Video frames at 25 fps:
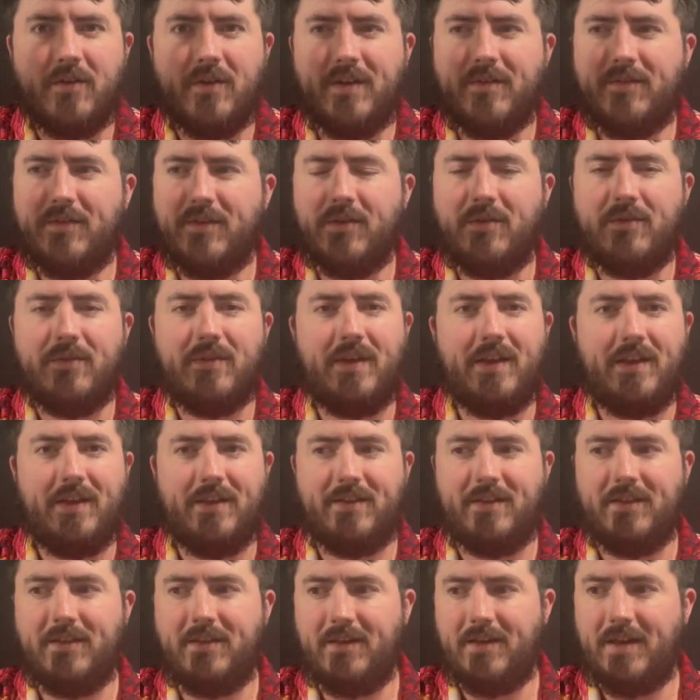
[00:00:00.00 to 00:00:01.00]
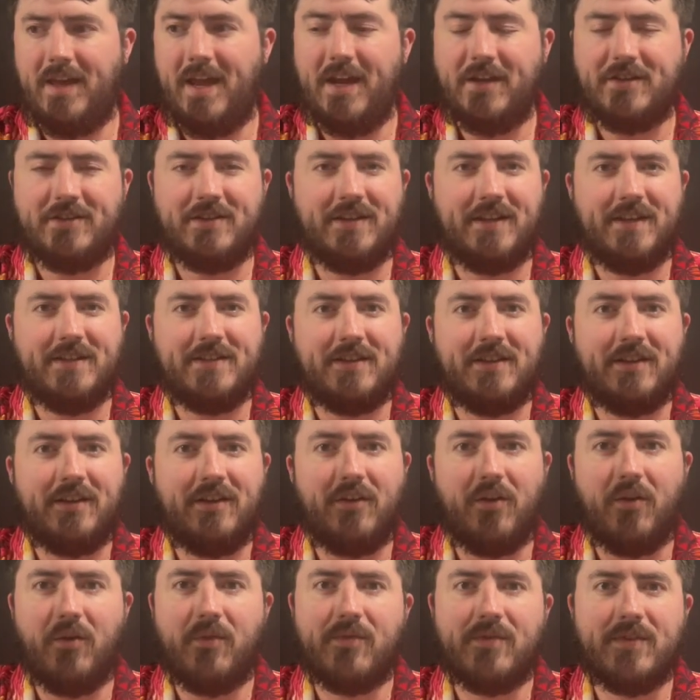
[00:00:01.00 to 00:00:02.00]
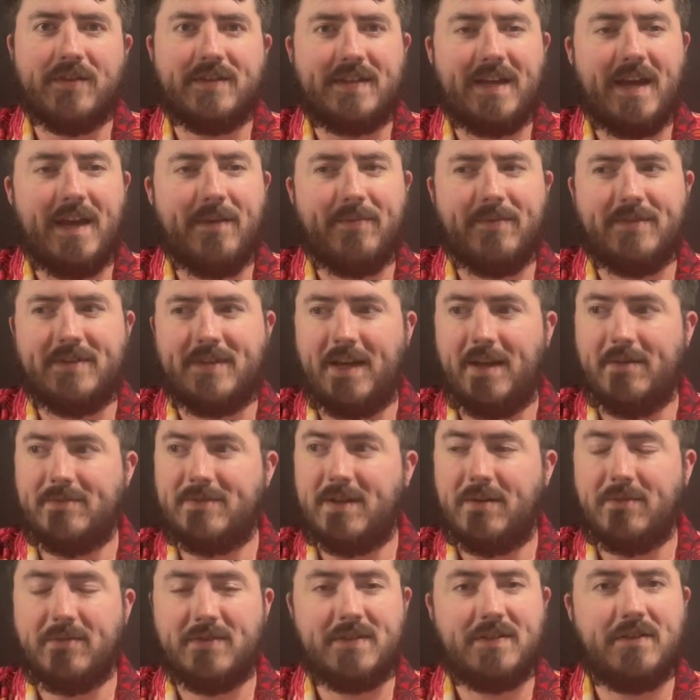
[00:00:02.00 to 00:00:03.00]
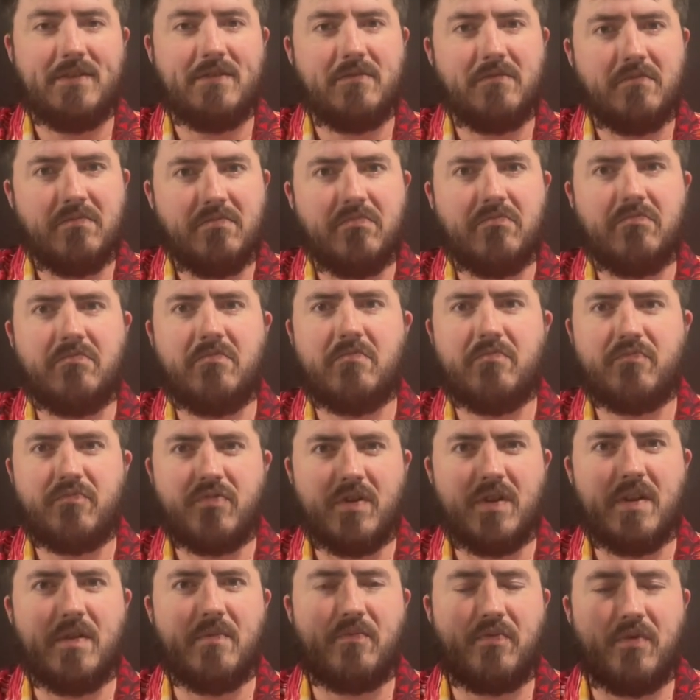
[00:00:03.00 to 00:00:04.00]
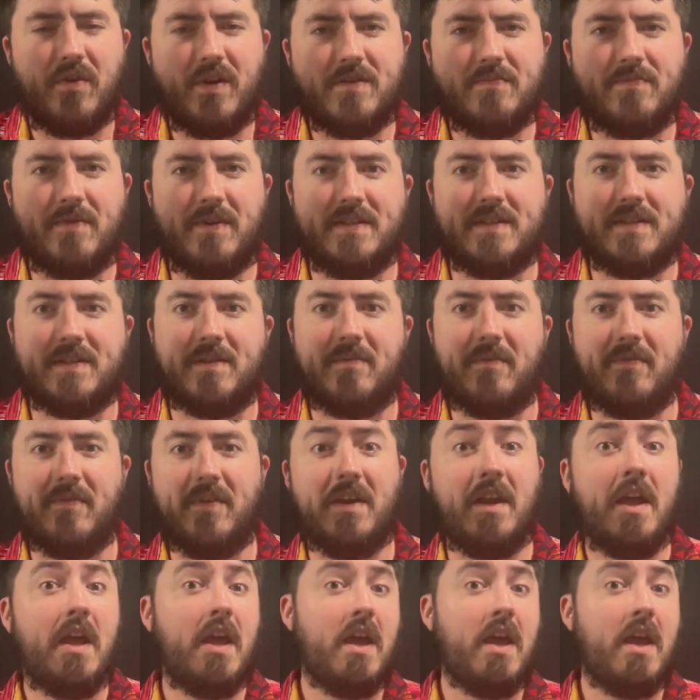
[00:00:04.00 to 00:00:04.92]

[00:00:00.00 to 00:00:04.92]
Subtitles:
Even though the action gets a little over the top at times, I was still pretty impressed by some of it.